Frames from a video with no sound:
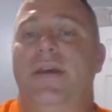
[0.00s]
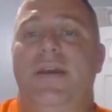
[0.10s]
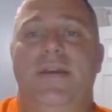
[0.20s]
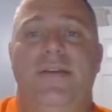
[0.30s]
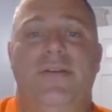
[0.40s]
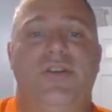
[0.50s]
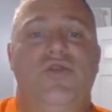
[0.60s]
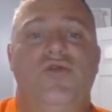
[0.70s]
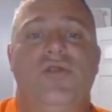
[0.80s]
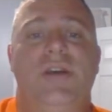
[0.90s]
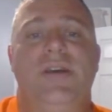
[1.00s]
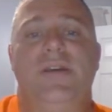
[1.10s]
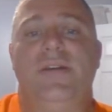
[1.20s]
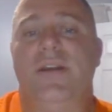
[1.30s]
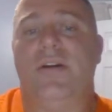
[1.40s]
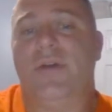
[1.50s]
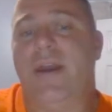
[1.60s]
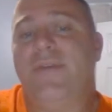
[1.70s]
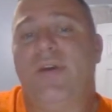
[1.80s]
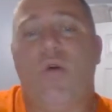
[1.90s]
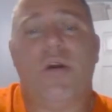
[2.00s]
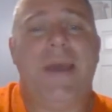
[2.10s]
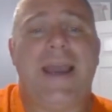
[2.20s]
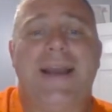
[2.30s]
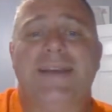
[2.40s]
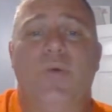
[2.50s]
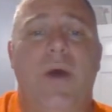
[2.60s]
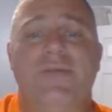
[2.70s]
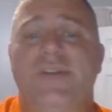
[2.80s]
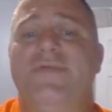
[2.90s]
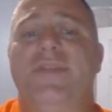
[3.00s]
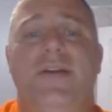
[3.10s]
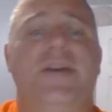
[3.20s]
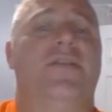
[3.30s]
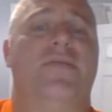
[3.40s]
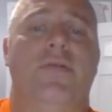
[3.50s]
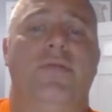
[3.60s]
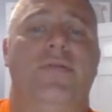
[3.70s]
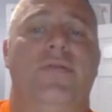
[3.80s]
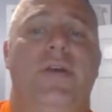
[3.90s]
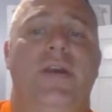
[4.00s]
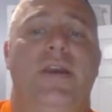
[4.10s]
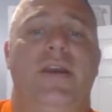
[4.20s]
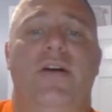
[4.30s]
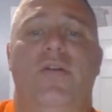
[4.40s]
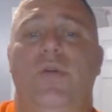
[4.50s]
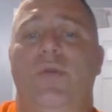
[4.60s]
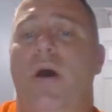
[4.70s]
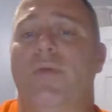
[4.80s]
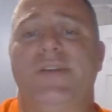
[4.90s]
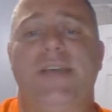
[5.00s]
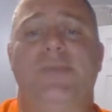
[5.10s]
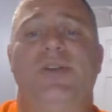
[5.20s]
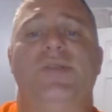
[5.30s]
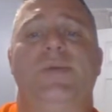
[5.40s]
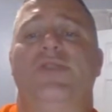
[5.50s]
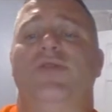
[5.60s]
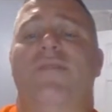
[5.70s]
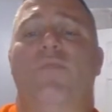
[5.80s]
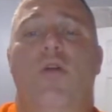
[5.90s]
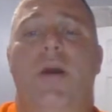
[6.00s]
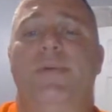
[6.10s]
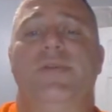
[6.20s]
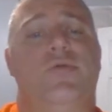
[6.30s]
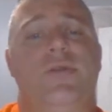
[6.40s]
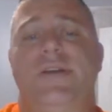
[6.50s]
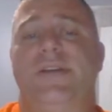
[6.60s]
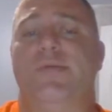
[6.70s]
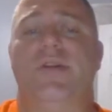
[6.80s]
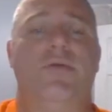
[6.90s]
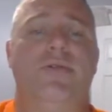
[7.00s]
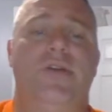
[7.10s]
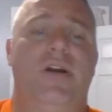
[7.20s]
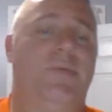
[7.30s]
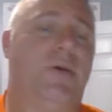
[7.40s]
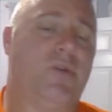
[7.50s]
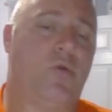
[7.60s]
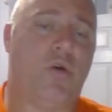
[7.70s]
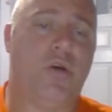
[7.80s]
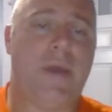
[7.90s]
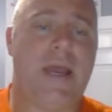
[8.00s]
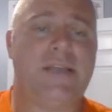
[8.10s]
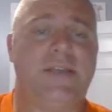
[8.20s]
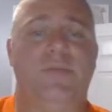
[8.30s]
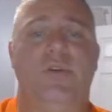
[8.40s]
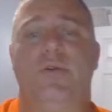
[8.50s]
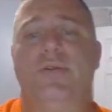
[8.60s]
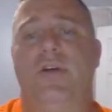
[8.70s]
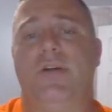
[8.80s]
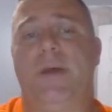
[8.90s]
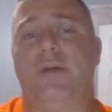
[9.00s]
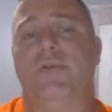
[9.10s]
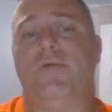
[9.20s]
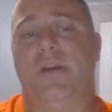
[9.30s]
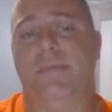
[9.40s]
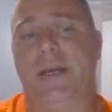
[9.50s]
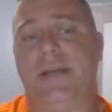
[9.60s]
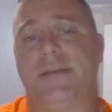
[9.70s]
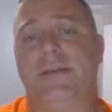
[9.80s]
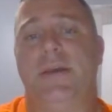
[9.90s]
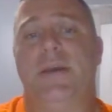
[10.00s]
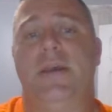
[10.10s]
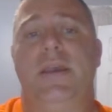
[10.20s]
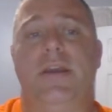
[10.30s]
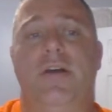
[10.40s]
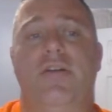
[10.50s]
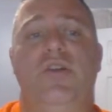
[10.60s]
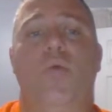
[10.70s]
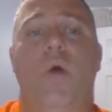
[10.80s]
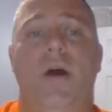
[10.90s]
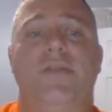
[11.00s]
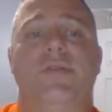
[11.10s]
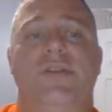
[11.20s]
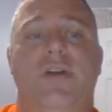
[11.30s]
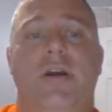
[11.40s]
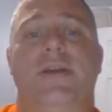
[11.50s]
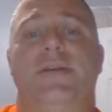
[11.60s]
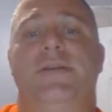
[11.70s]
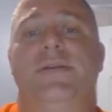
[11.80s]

There's usually, every quarterback has a wide receiver they like to throw to. We want receptions because you have more opportunities. Similar to what we talked about with the quarterbacks, similar to what we talked about with the running backs. You want those targets.